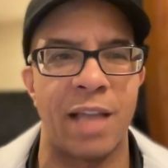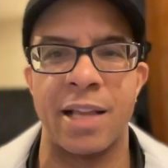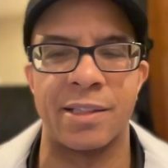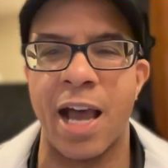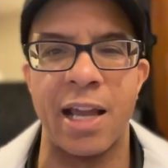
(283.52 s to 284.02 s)

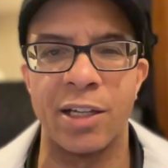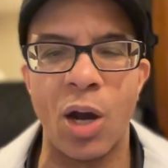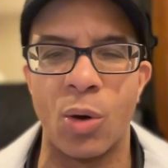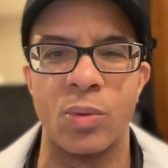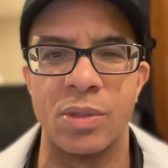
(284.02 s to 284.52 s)
That's how it
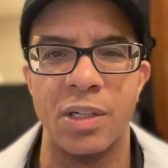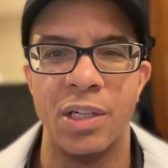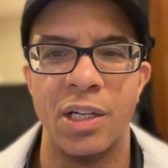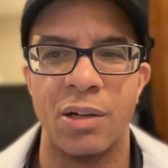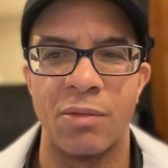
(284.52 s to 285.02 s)
goes,
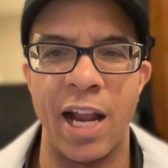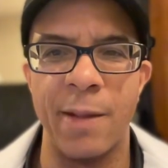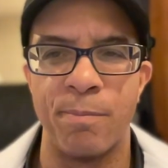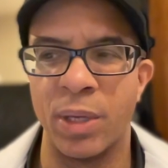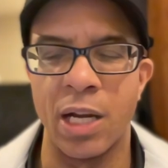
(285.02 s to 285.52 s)
right?
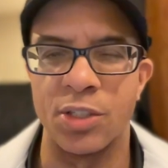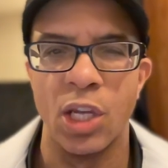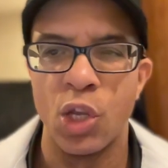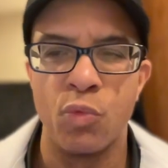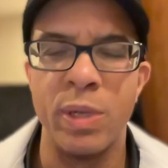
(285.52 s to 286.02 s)
Because
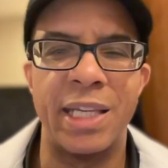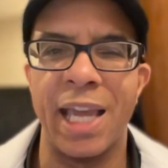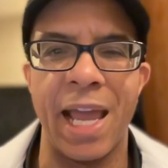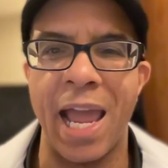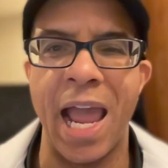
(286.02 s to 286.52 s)
we
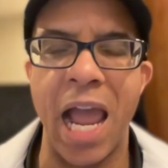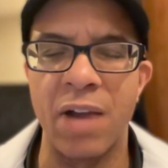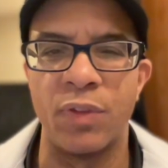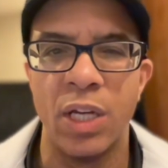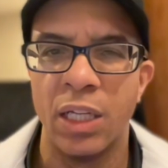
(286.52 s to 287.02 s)
can't
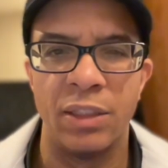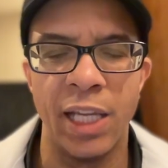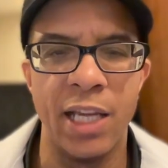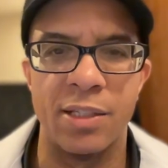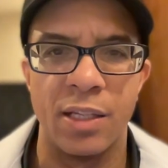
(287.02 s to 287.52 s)
have
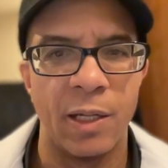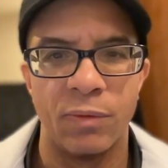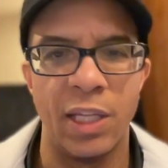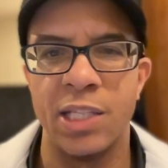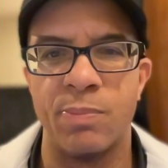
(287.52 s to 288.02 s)
these
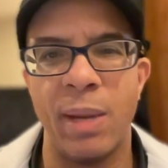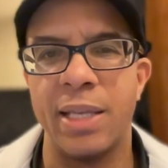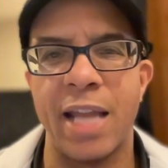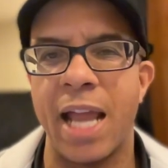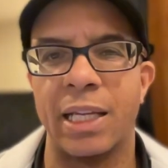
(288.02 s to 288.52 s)
these
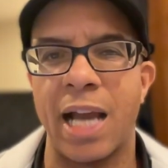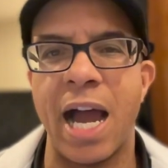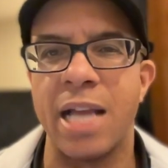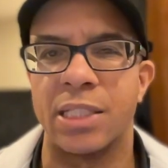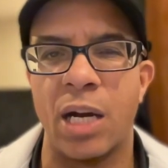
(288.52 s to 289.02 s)
midnight
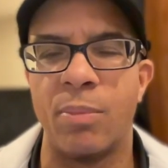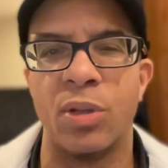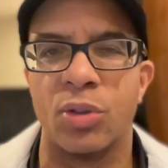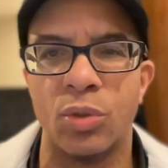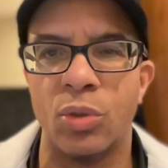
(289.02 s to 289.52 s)
guys
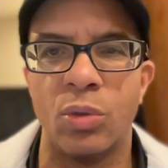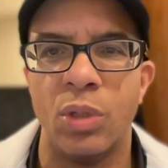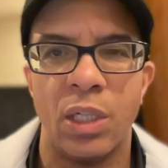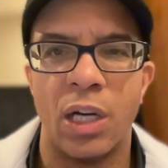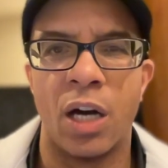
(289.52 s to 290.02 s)
coming through,
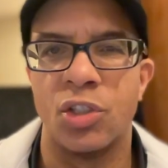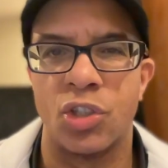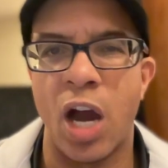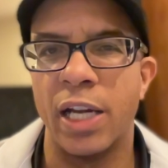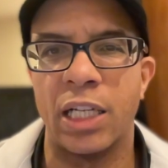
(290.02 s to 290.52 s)
uh,
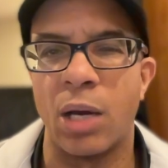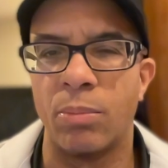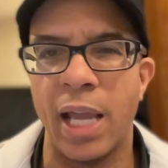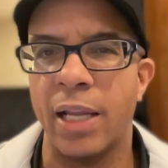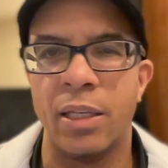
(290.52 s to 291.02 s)
Johnny
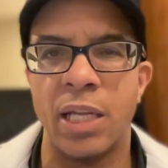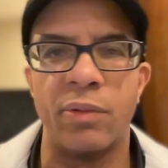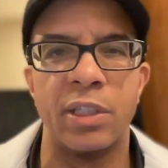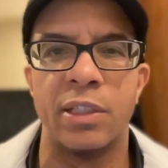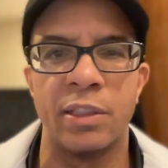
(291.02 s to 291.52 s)
come late,
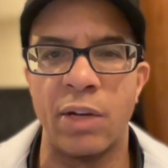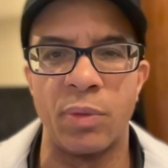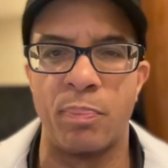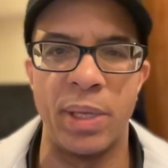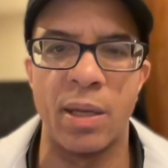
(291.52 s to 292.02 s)
never never
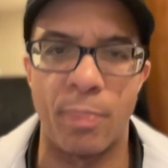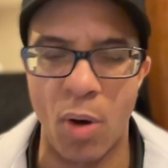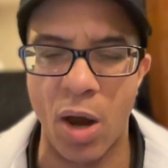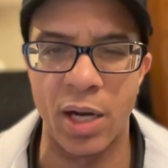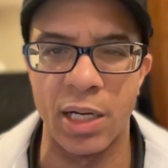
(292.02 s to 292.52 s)
been a
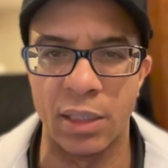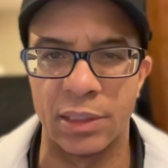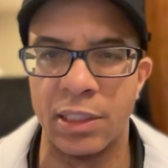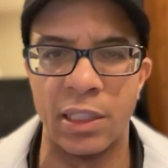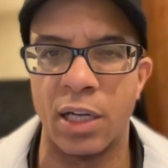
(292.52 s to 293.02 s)
part of
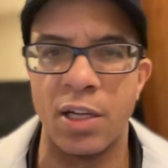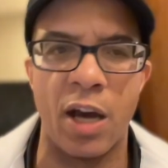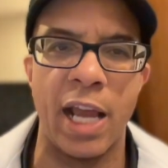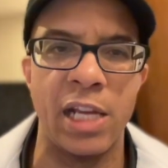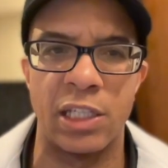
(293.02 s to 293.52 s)
nothing,
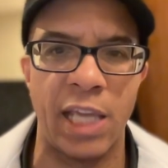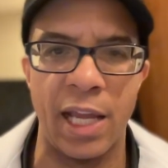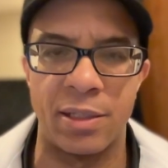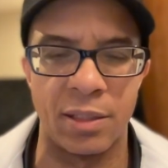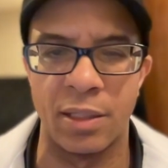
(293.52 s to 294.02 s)
not
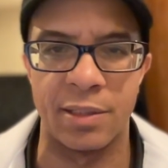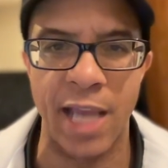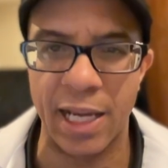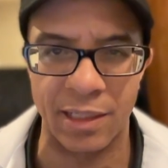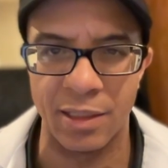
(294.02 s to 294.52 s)
educated to the
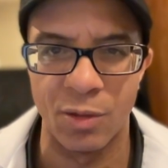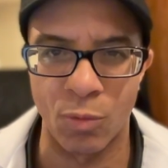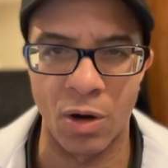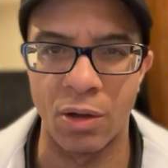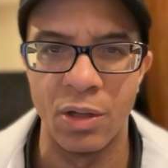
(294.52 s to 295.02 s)
tech
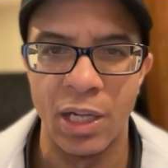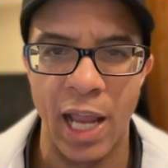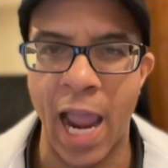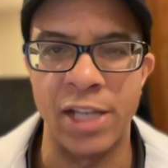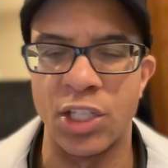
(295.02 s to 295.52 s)
world,
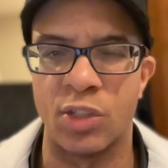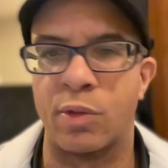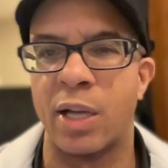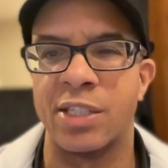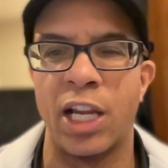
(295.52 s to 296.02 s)
and just
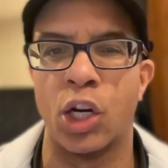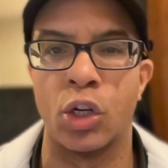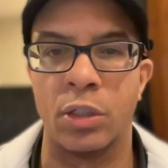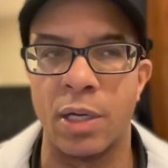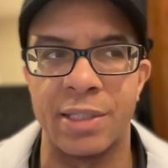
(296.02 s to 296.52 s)
because they
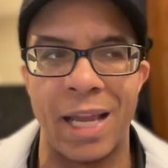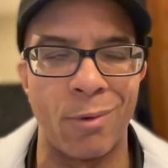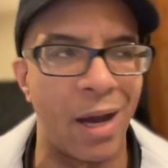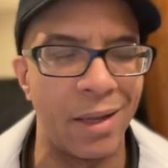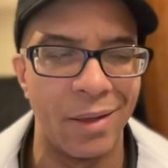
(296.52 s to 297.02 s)
because they're
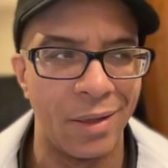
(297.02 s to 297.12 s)
what